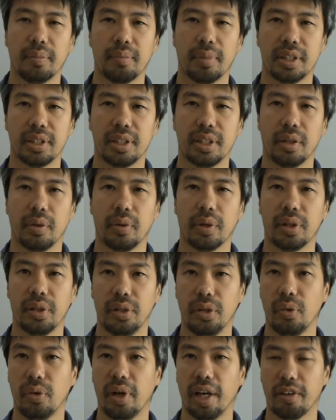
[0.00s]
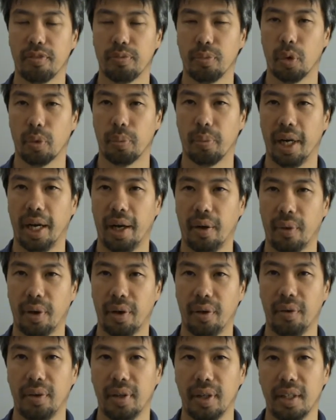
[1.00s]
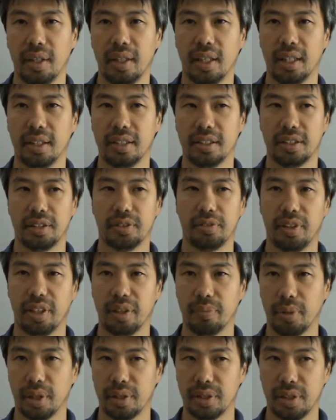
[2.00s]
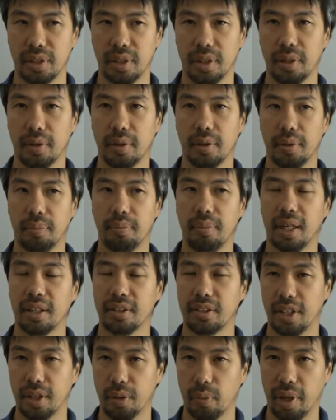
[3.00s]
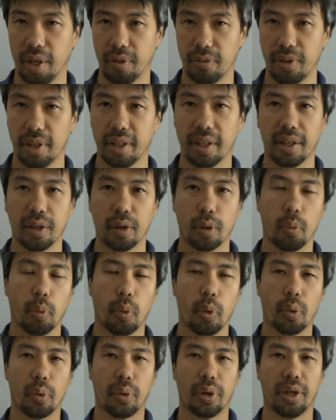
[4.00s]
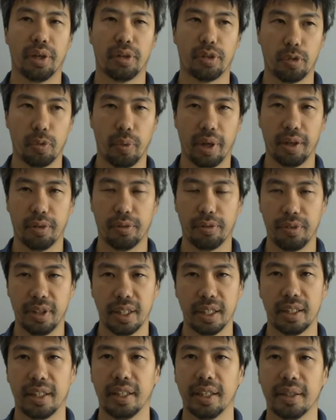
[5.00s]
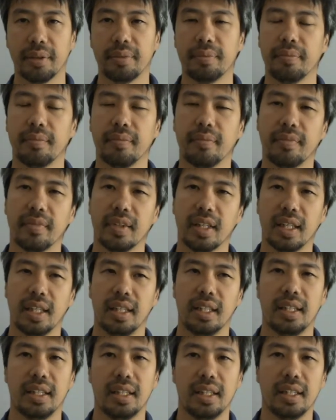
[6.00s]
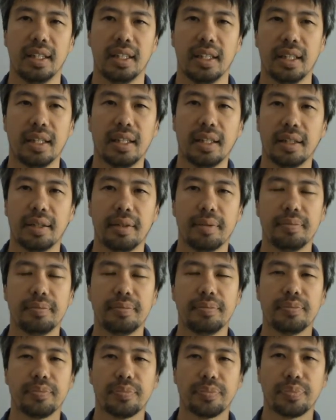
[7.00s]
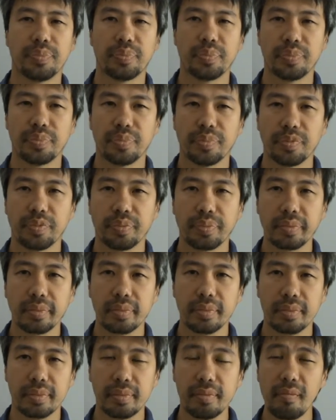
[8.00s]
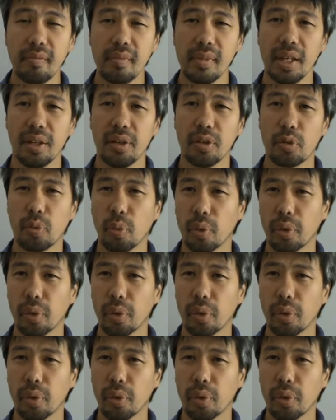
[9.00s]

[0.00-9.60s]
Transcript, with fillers: by showing you have more power and this is very much a, a military way of thinking a warrior's way of thinking um, and this